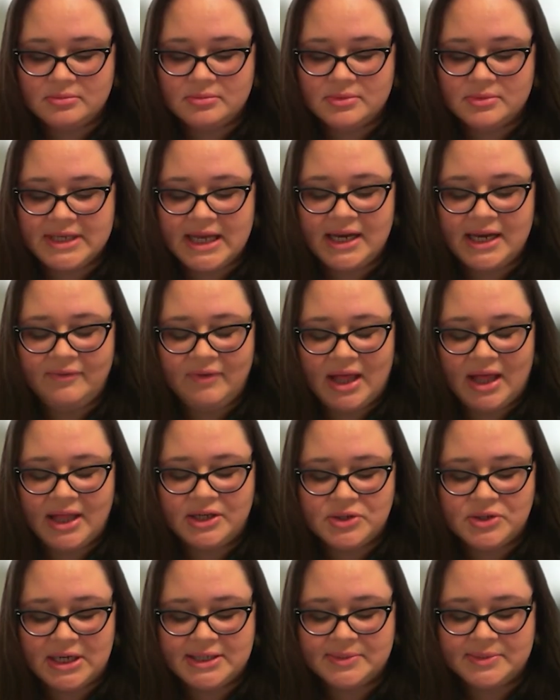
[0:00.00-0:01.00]
Sandy
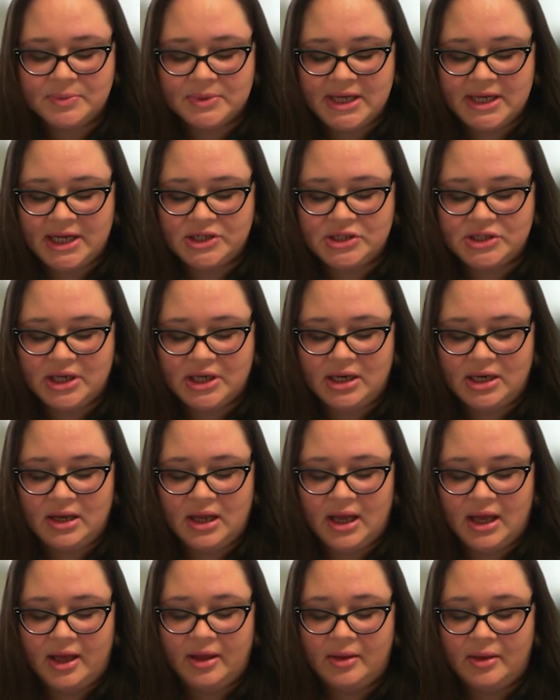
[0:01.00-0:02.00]
Valley
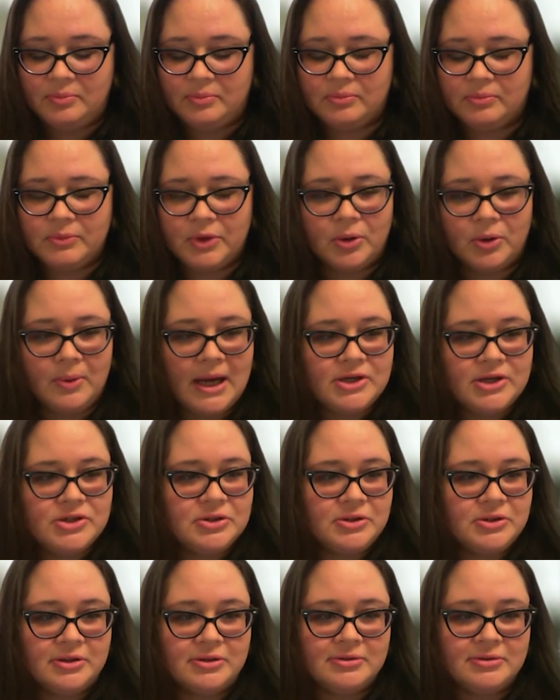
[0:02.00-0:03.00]
Transportation, um,
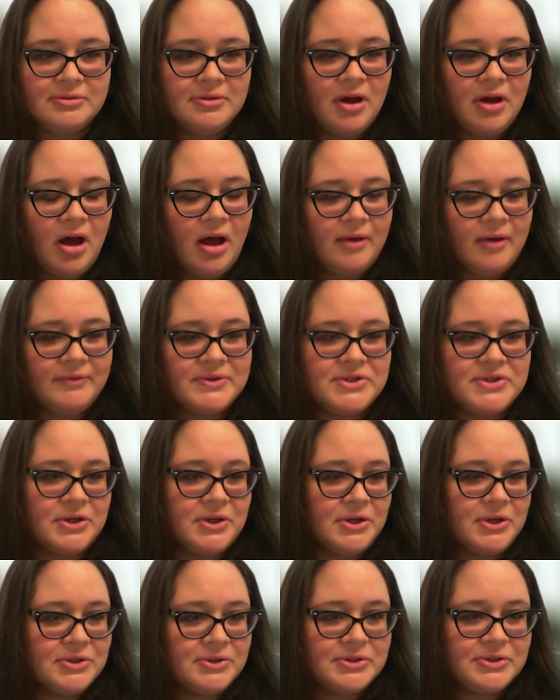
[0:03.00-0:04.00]
correctional
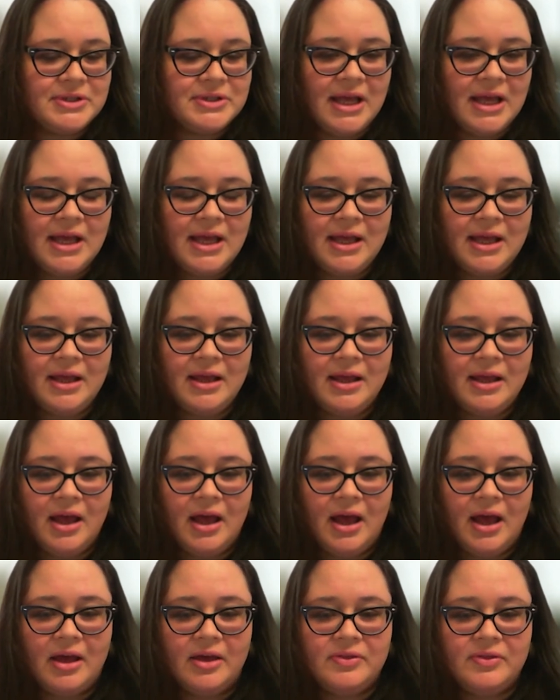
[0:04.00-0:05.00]
officers.
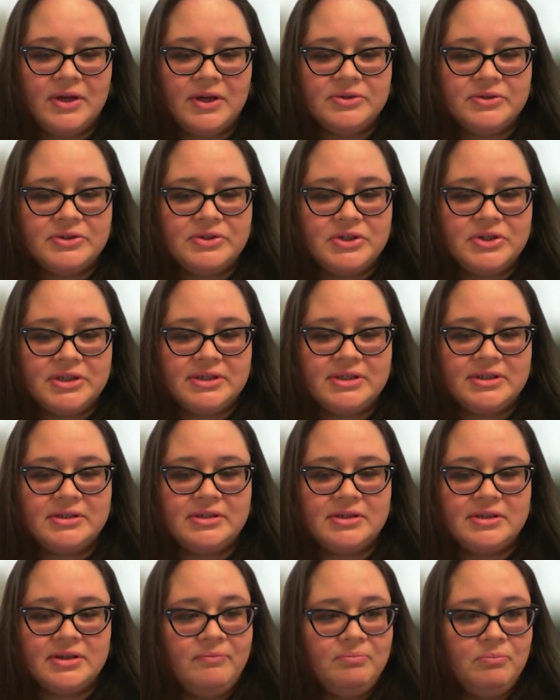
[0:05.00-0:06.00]
Uh, there's
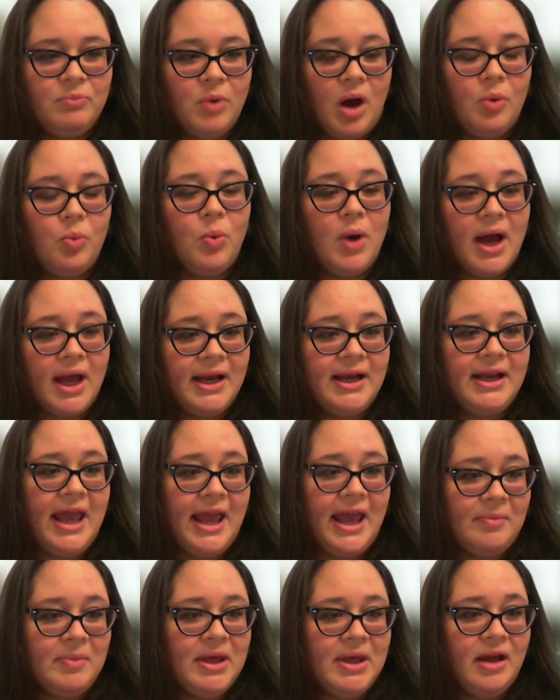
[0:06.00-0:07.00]
just a wide
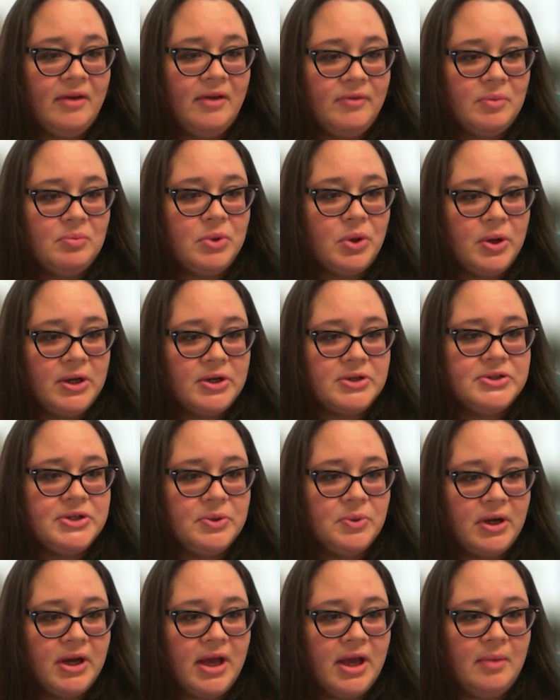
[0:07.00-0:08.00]
gamut of employers
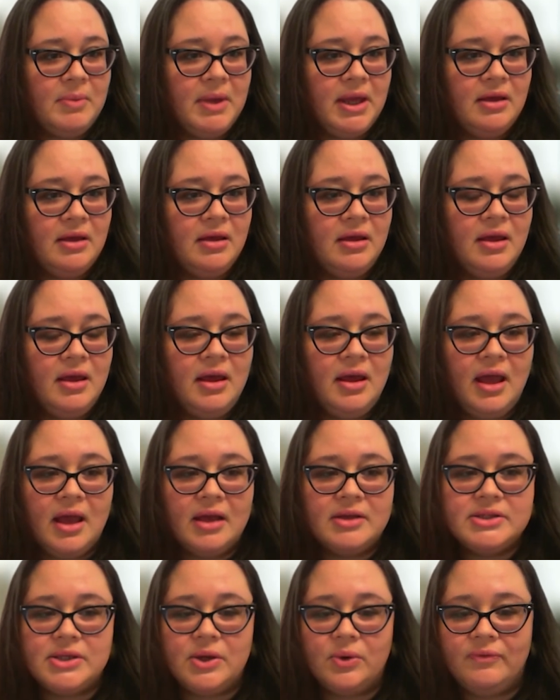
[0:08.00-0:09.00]
who are coming.
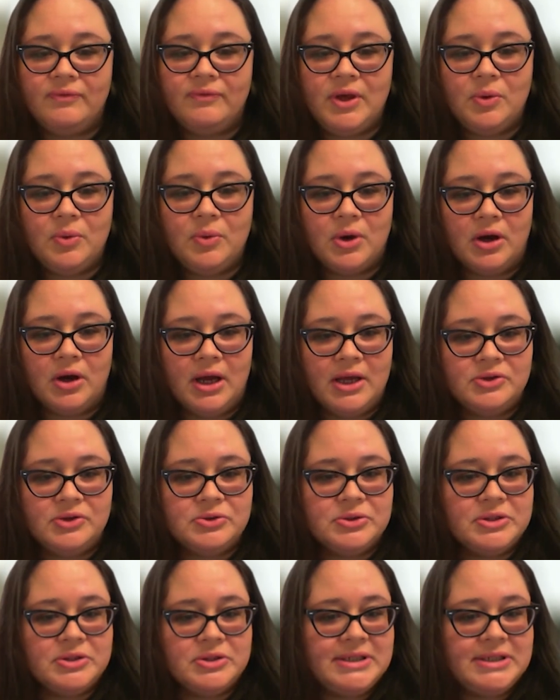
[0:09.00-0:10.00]
So if you are
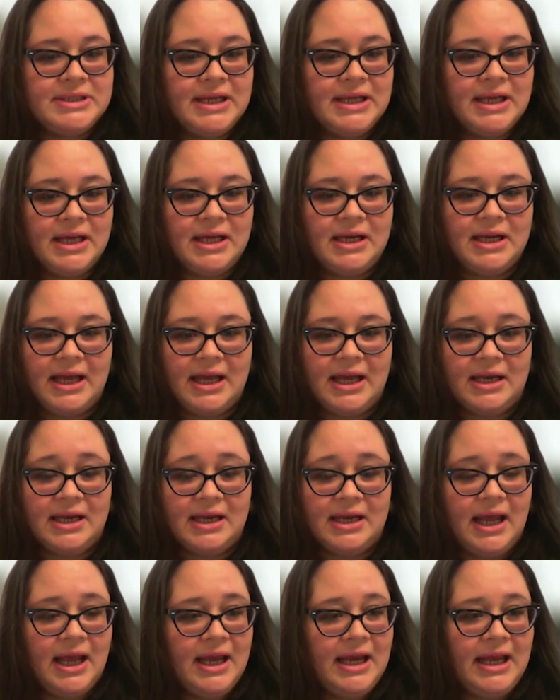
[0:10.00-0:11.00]
interested in
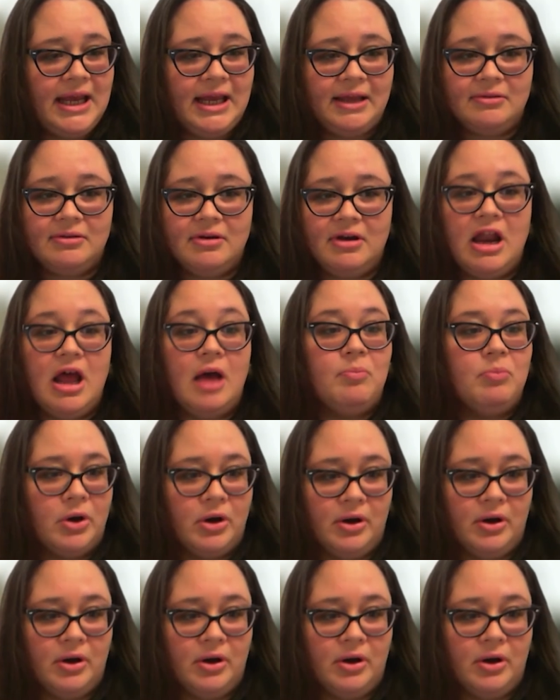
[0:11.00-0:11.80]
any number of